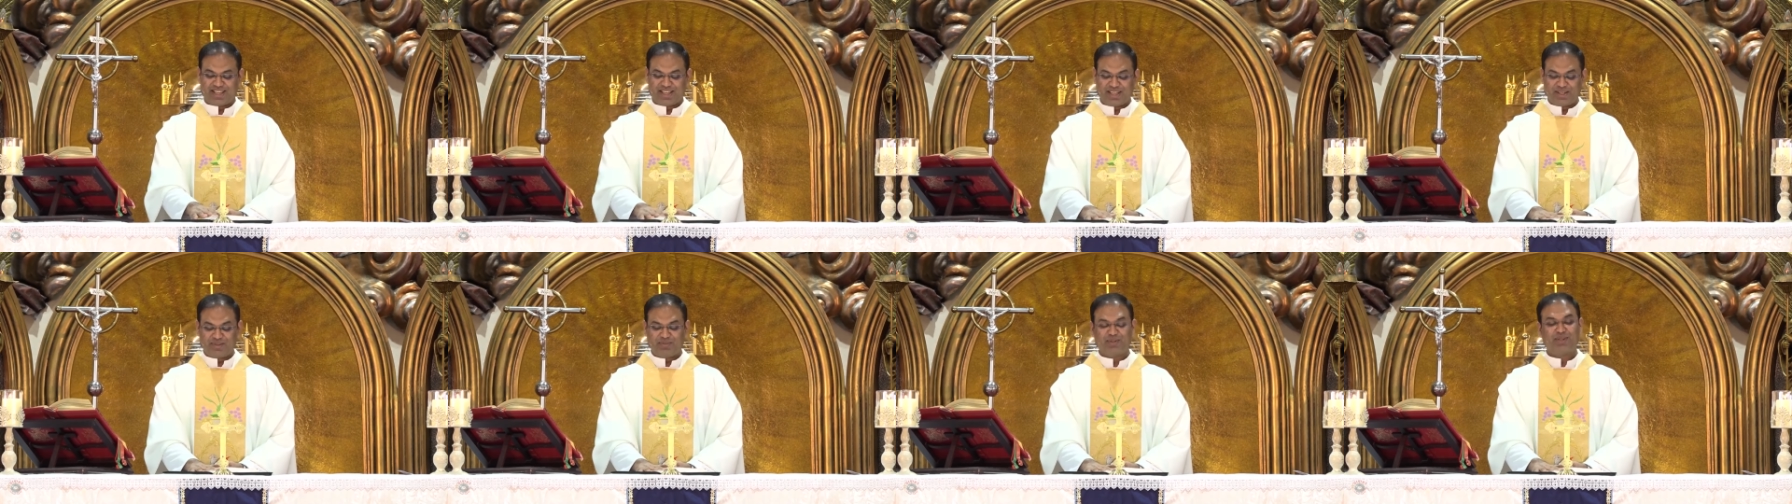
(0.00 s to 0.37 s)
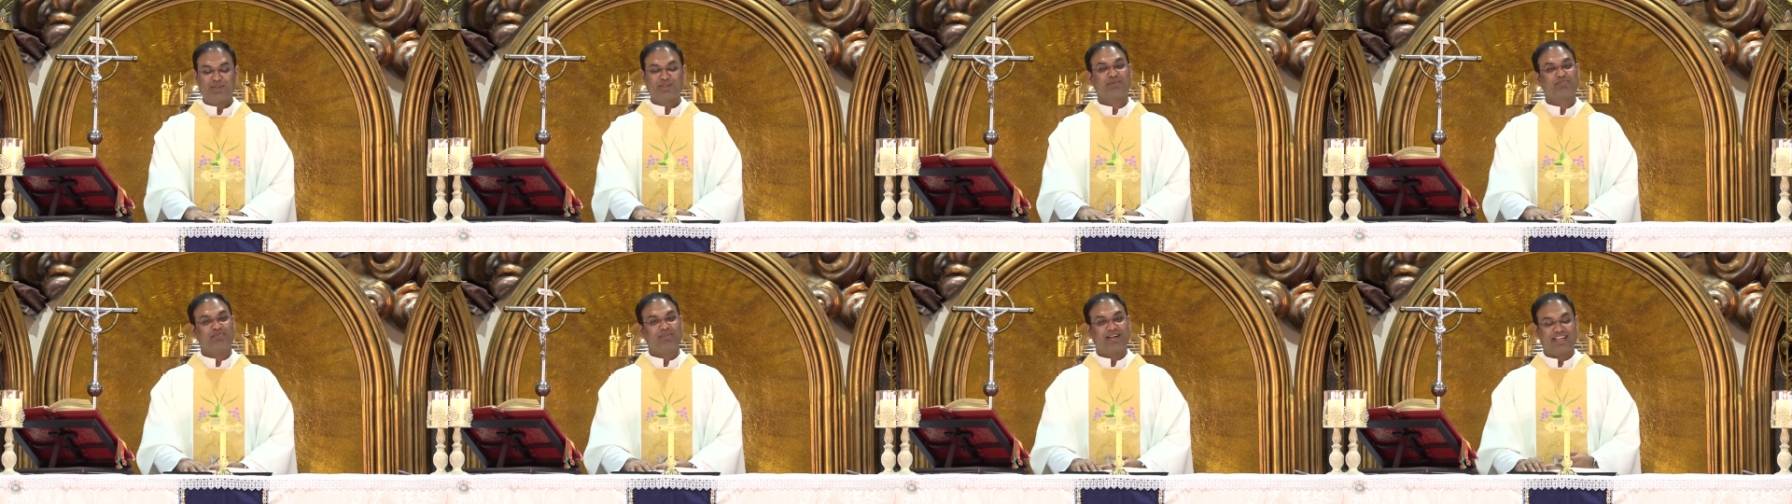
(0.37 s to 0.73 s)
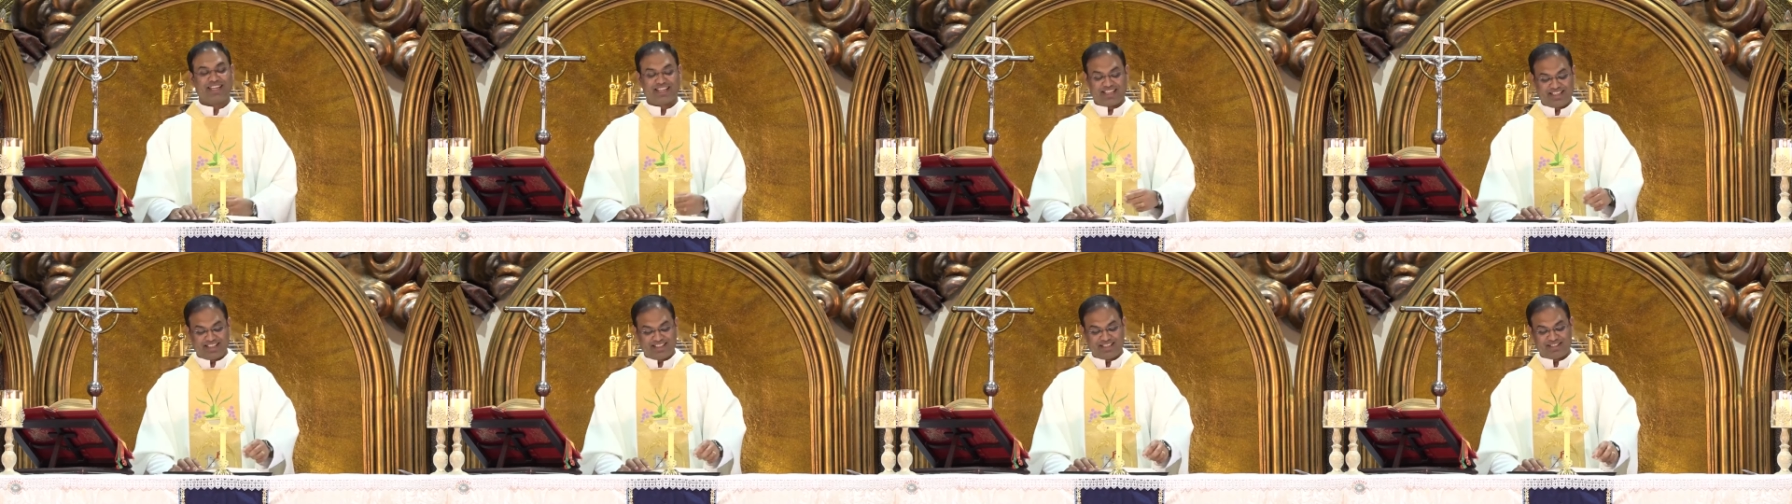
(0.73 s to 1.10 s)
it was
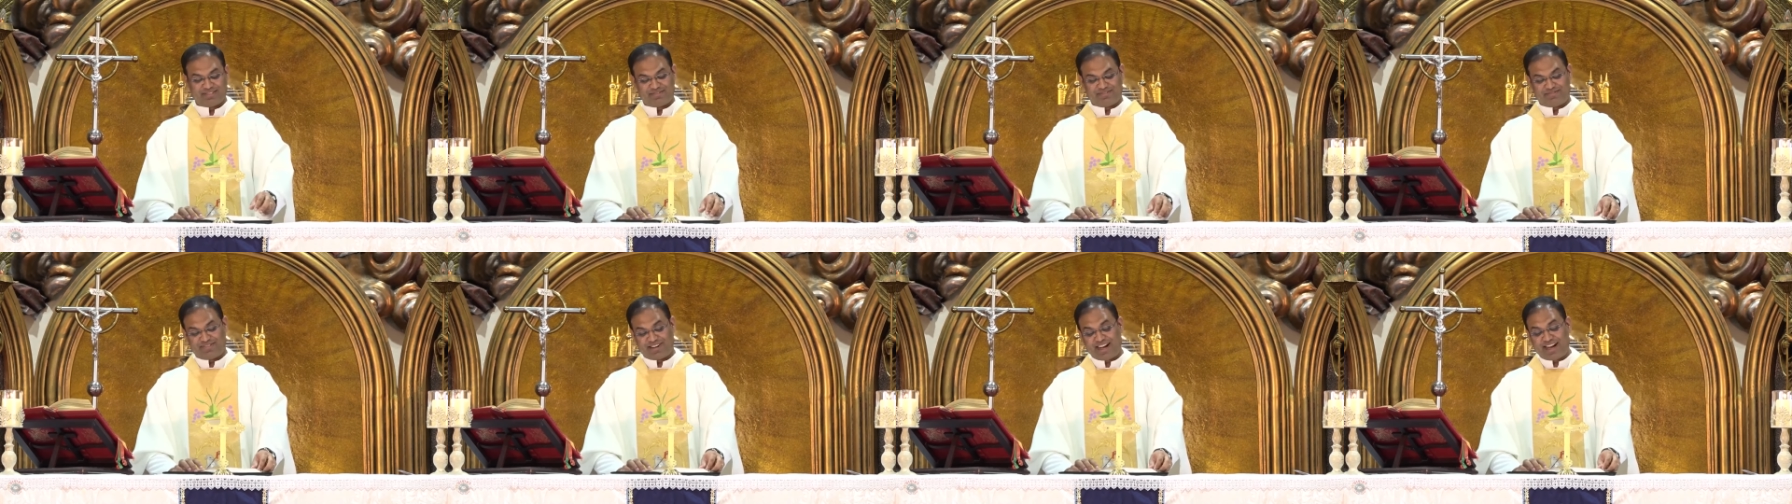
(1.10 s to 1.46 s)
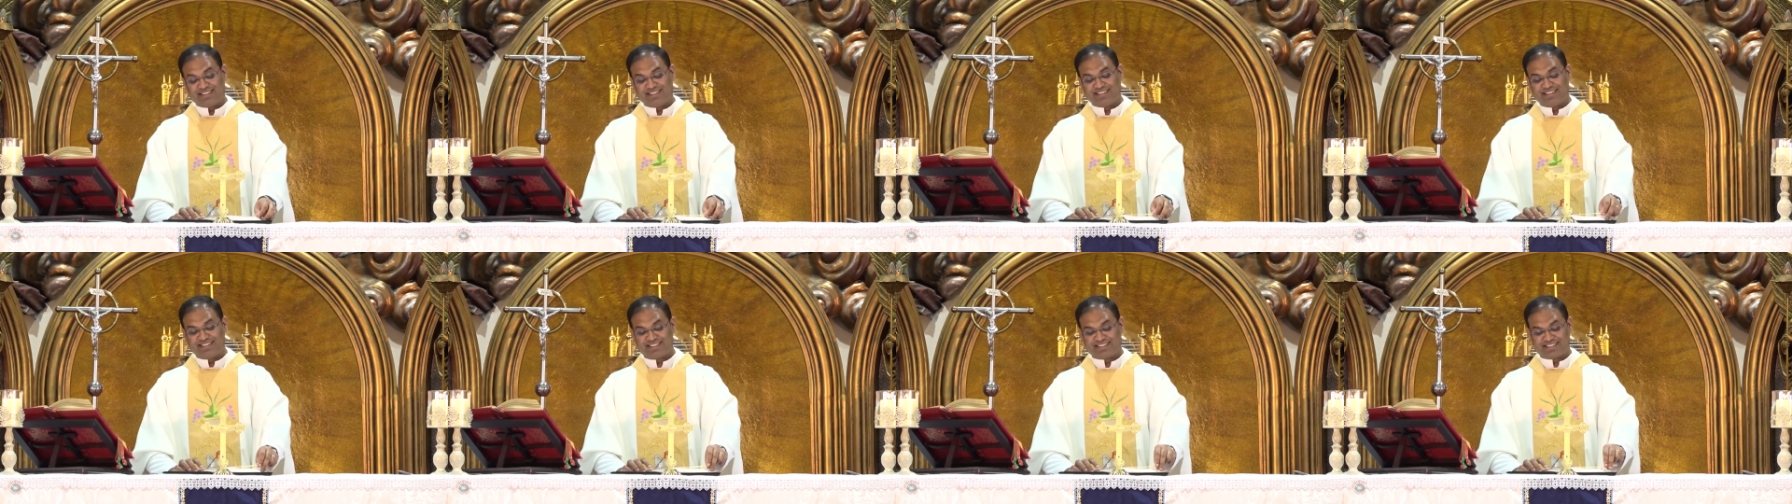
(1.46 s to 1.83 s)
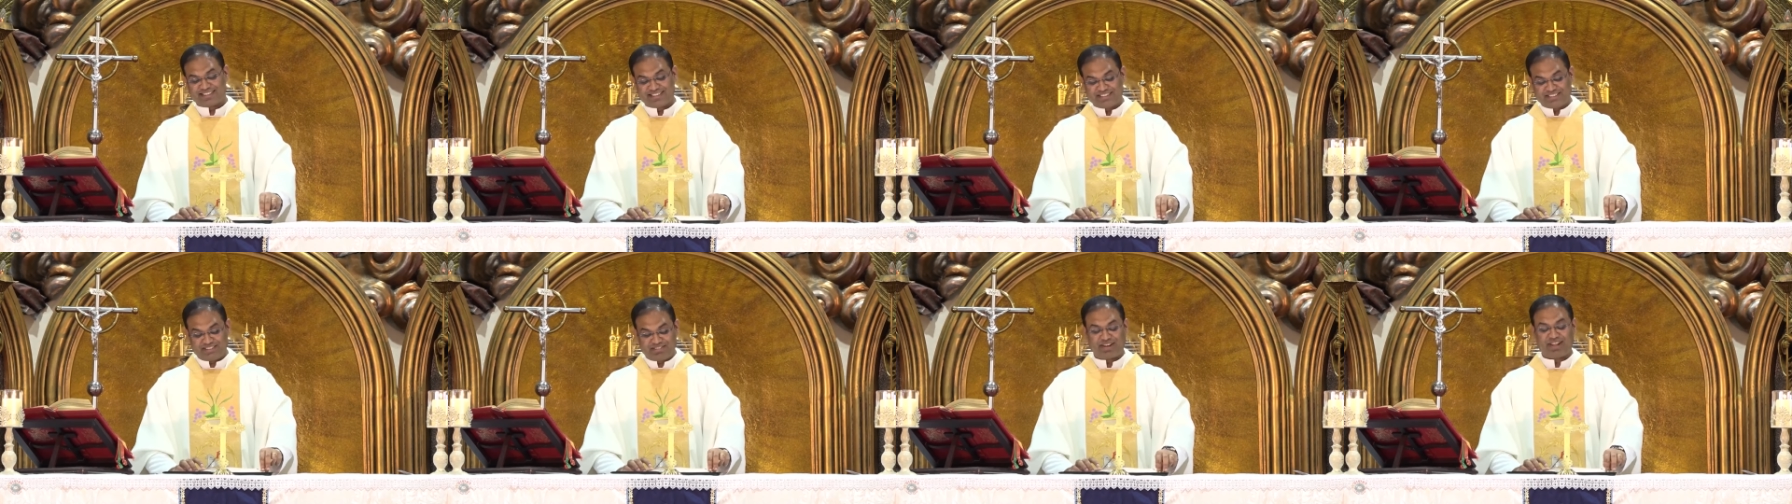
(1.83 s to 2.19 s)
my father's